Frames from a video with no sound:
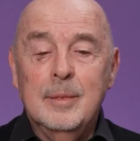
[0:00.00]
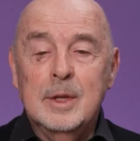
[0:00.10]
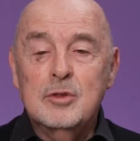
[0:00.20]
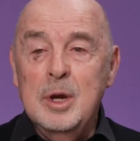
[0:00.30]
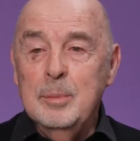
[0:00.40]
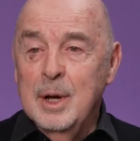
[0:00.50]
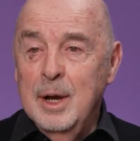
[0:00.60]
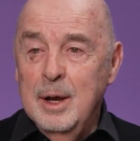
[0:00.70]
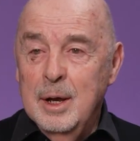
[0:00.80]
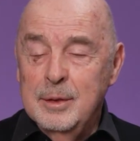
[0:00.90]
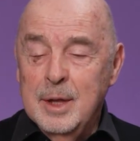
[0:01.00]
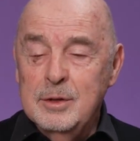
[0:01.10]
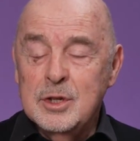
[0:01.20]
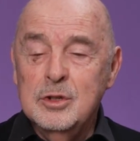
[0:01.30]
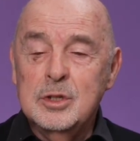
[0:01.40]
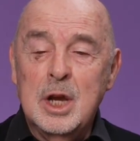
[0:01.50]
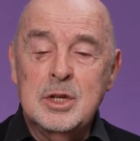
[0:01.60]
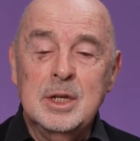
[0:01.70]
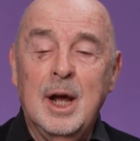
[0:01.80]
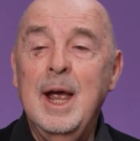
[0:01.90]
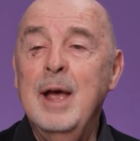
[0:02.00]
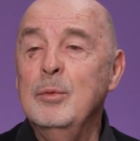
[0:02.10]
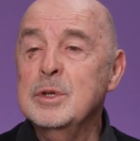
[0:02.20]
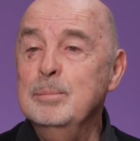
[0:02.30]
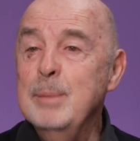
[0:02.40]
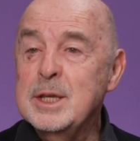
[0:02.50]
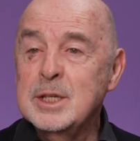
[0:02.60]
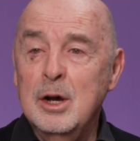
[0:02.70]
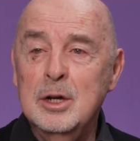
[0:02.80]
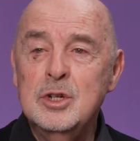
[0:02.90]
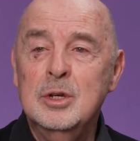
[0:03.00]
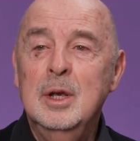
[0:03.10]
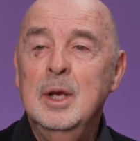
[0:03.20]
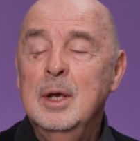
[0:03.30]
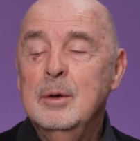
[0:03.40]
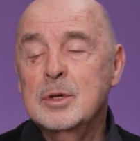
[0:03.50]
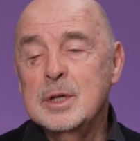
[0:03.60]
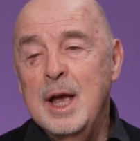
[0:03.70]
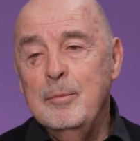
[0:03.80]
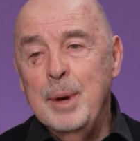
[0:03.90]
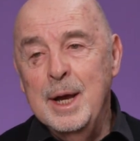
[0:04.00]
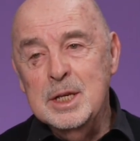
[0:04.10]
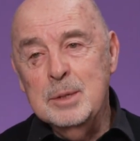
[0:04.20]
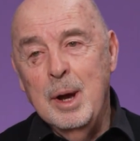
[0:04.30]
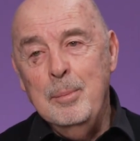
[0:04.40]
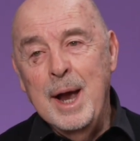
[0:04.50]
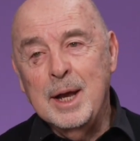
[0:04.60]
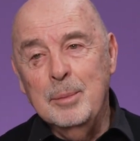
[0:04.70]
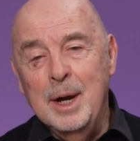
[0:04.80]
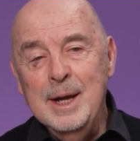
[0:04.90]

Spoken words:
The treatment they suggested I have was a massage, because I have pains in my back and my